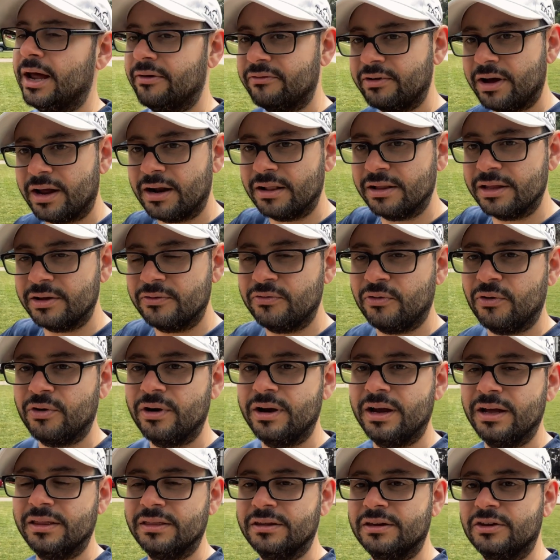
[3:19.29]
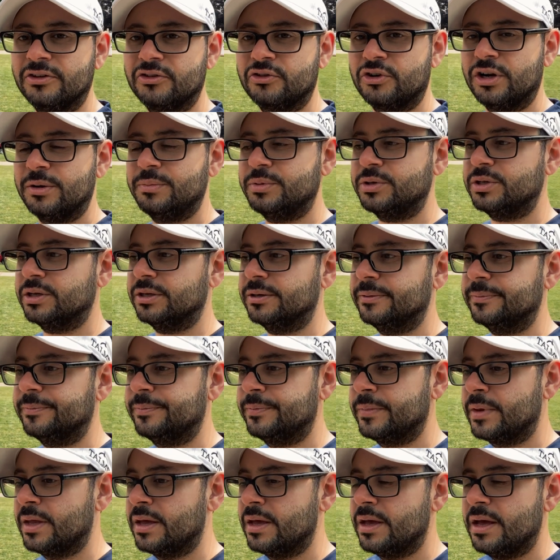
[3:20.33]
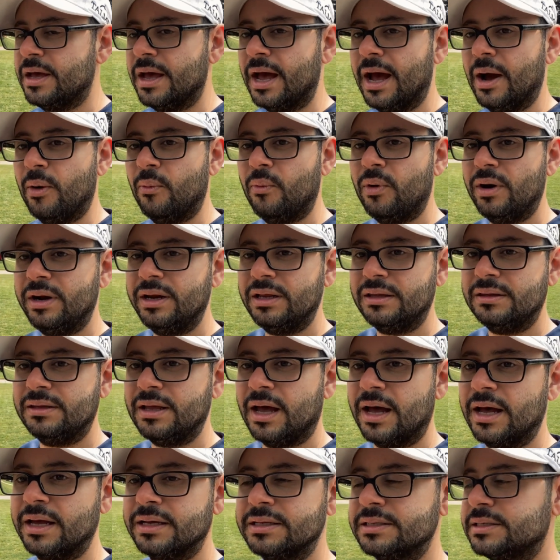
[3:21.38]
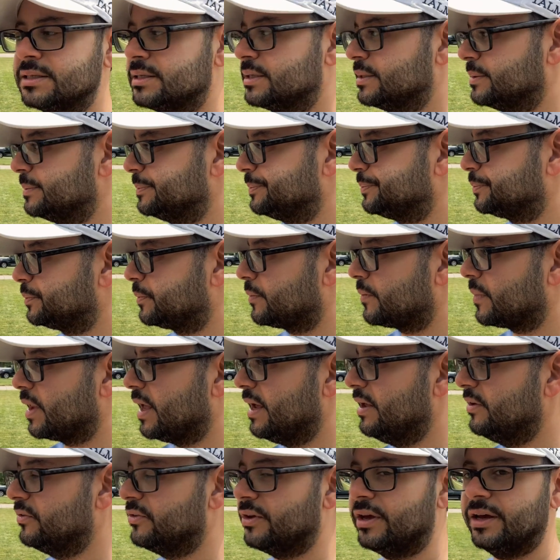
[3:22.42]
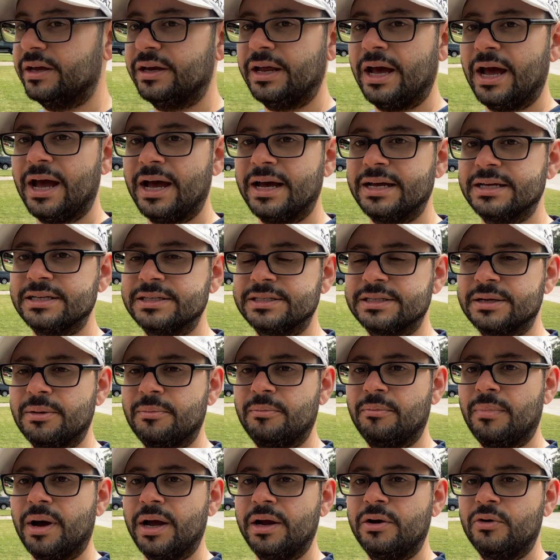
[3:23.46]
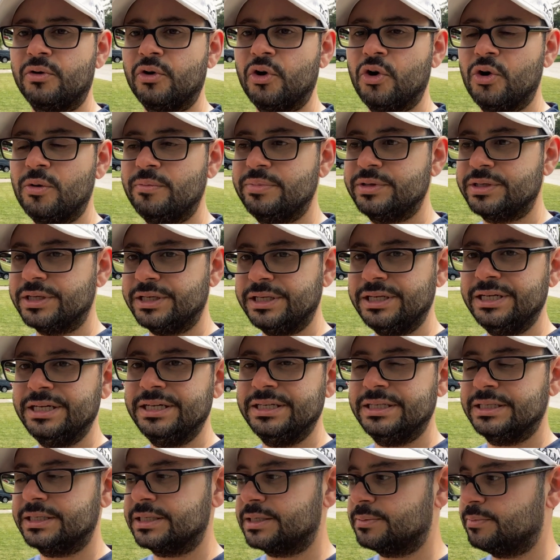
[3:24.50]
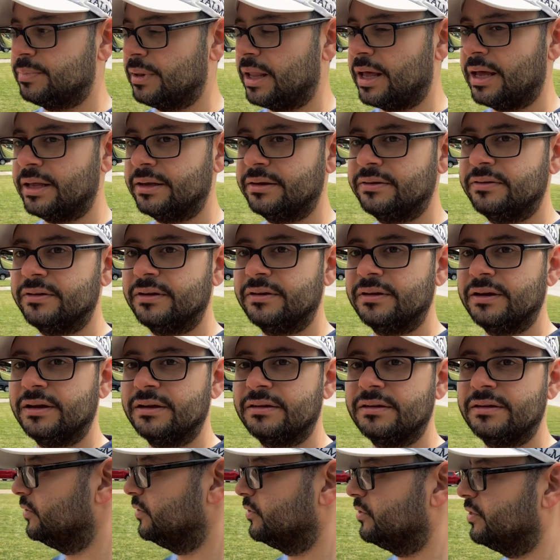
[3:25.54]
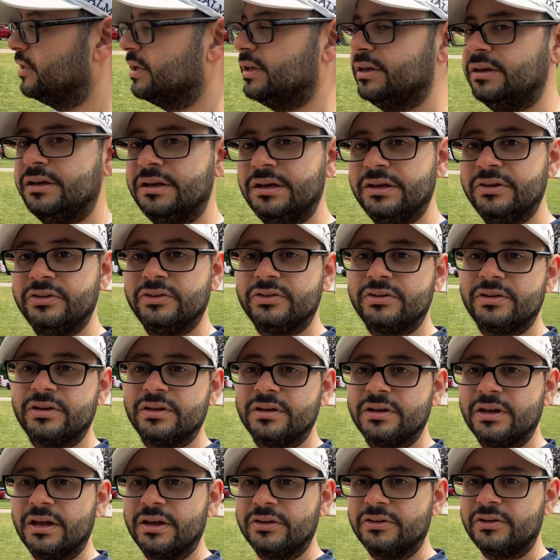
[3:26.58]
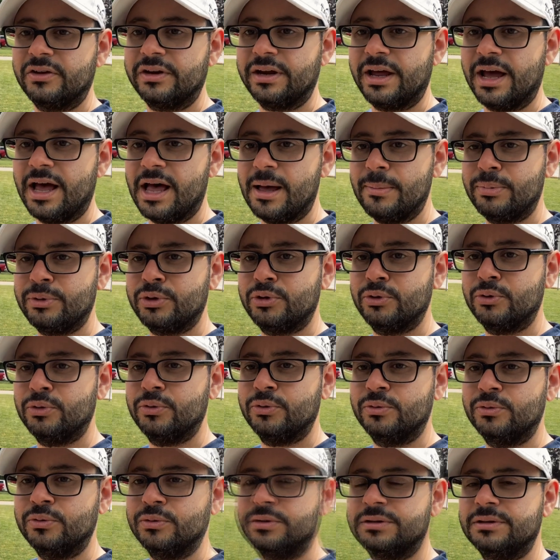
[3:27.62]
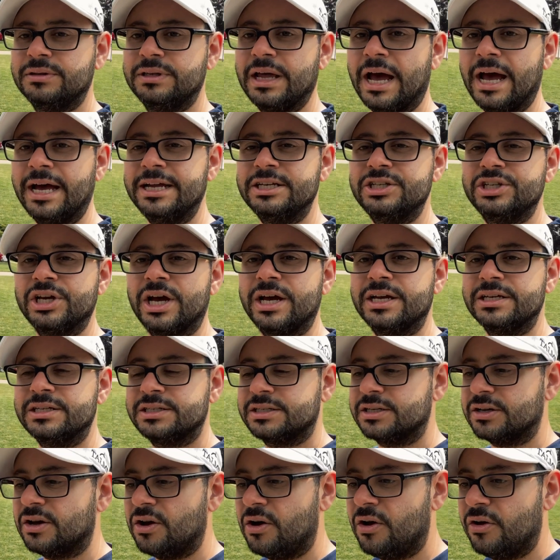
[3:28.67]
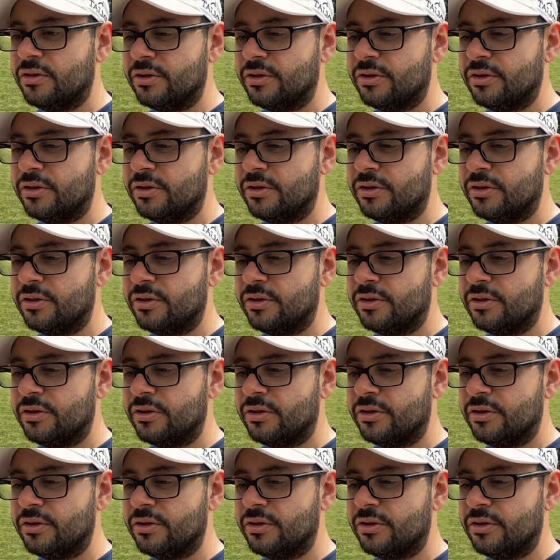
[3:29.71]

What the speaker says: got a link for it in the description. Now what it does is it has microbes, yeast blends in it. The yeast is going to help to digest all the